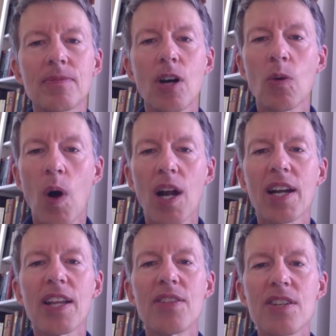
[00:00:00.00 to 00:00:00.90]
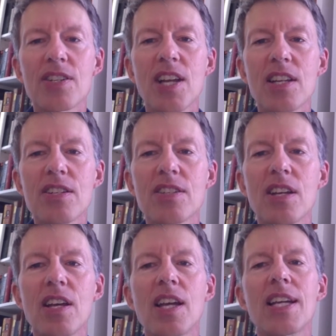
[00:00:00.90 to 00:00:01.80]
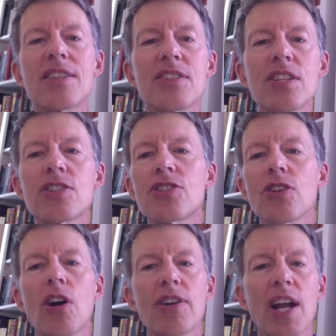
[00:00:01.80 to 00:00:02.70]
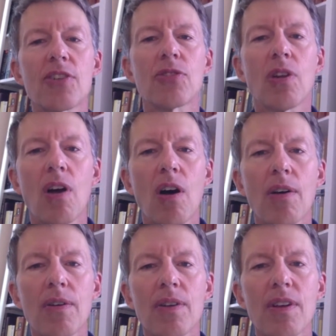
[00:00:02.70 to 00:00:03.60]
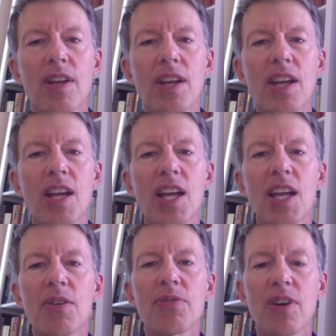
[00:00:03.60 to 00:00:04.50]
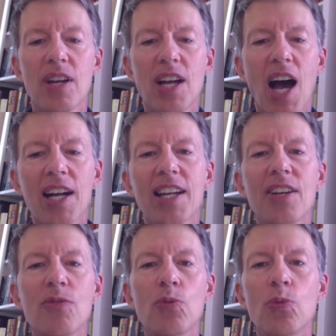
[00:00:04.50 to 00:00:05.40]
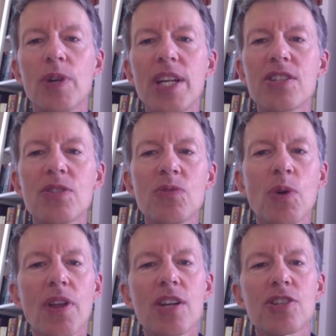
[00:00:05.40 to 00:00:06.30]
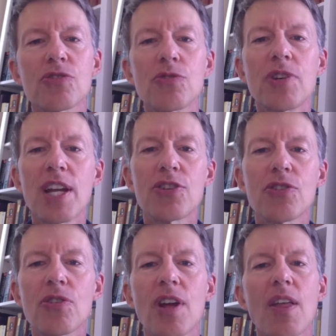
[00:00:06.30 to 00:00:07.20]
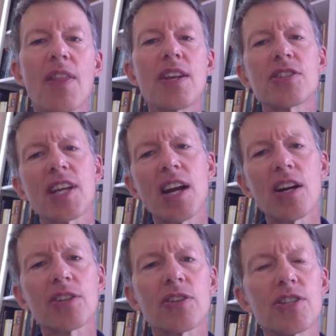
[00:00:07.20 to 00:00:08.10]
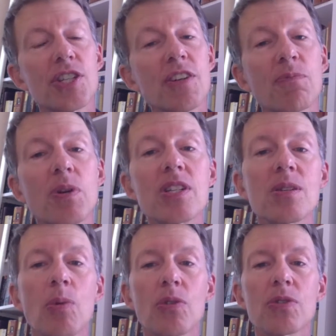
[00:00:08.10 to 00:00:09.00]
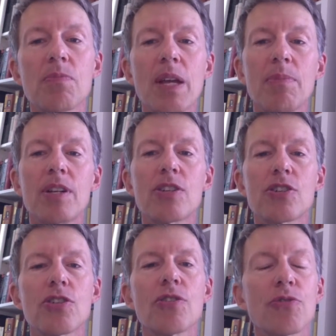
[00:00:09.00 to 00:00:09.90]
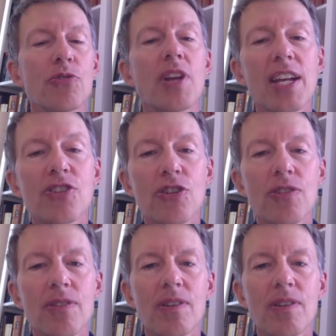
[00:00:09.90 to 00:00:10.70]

Equality, in this sense, insists on natural law. If God can reason with us through nature, then his character and chief principles may be discerned through nature.